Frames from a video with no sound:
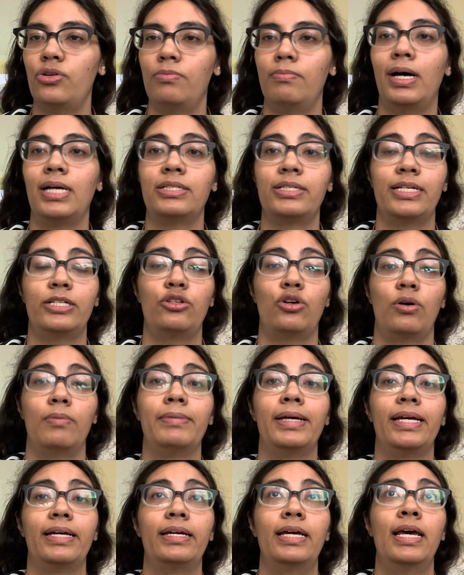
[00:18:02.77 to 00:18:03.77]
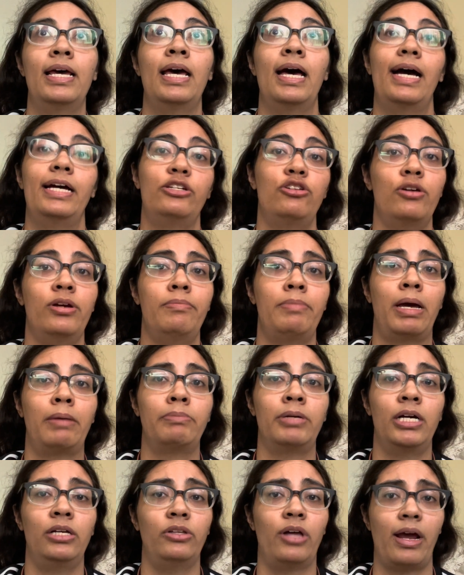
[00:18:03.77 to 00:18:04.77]
Montse Tomé, I do remember
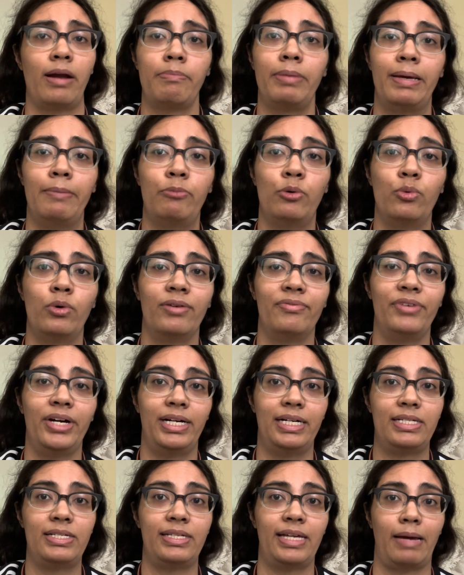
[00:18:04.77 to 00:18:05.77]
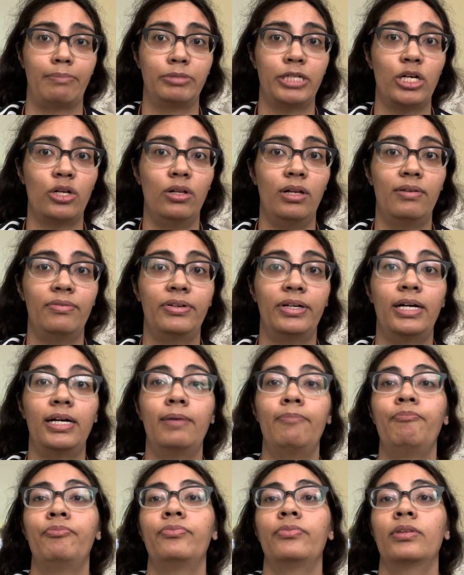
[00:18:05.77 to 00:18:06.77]
a lot of people were very skeptical of her.
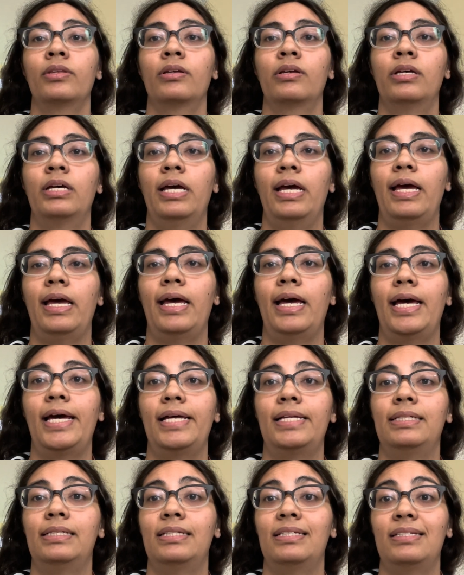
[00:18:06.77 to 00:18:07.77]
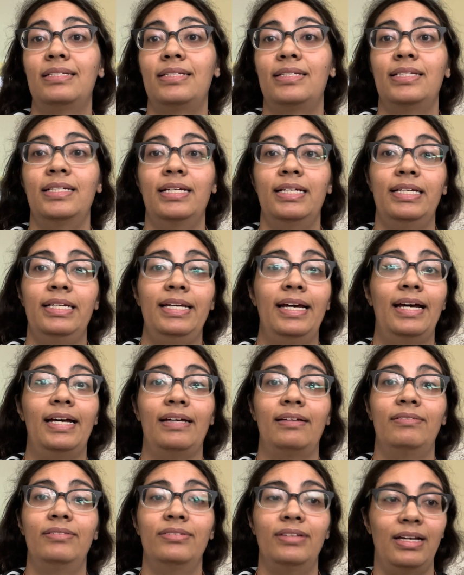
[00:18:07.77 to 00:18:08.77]
And yeah,
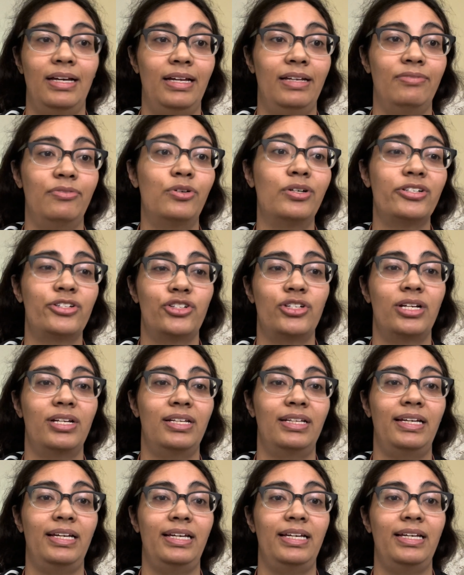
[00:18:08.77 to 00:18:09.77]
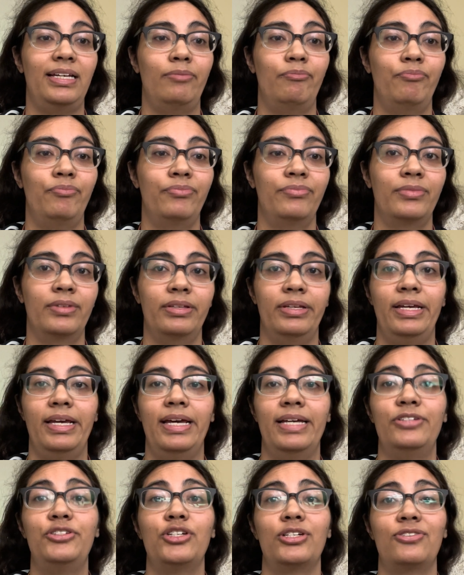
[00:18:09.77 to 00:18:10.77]
unfortunately,
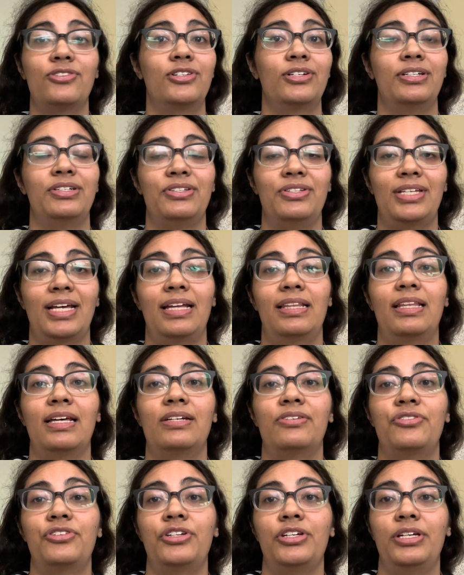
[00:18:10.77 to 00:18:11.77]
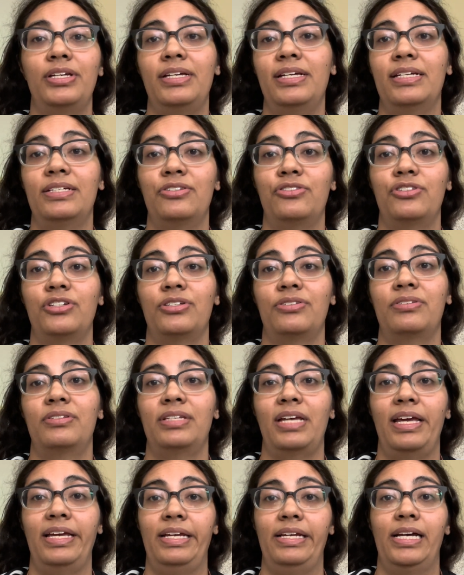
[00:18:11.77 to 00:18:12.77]
it just turns out that she is just
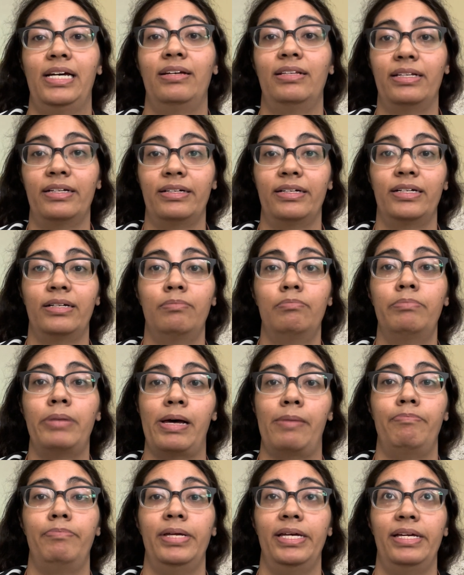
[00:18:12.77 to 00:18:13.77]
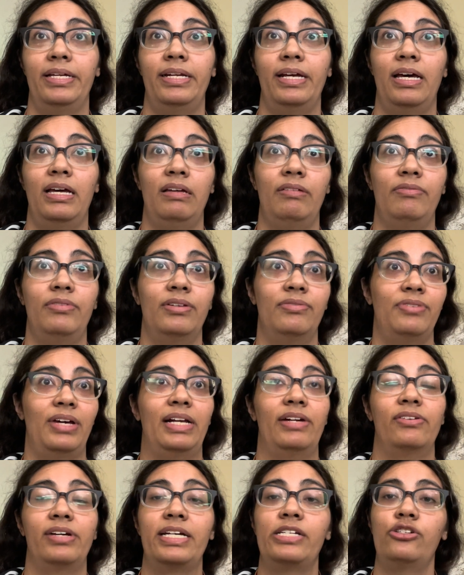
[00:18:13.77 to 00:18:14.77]
another puppet of the
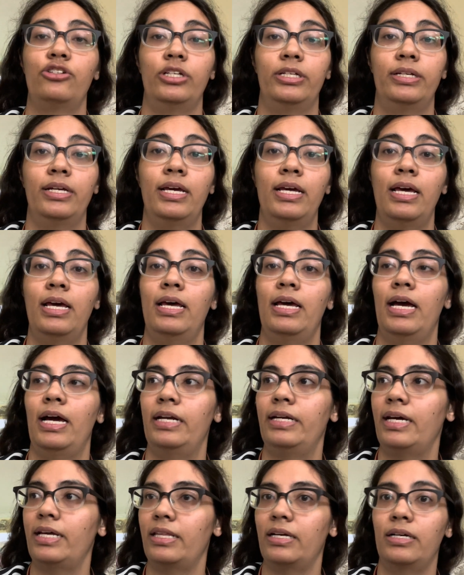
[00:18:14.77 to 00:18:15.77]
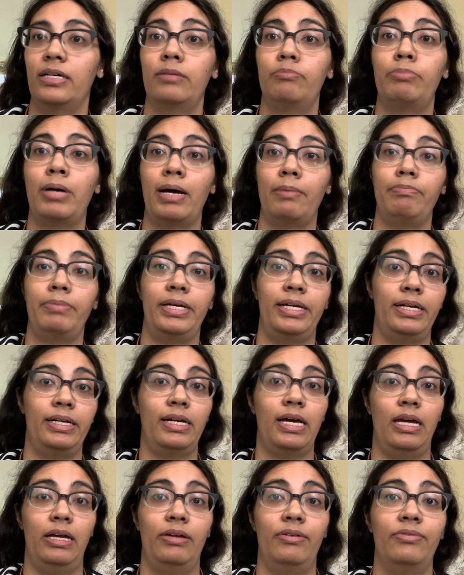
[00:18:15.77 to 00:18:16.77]
Federation, another puppet
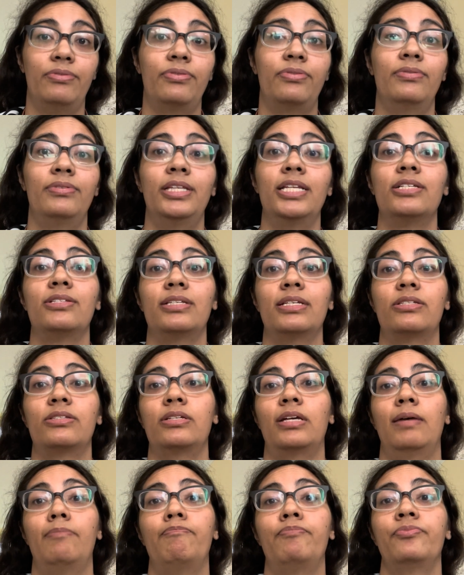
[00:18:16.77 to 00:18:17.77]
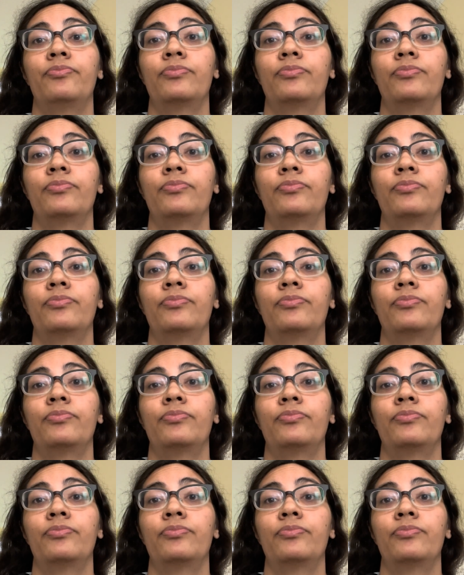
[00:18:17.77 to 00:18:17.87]
of the system.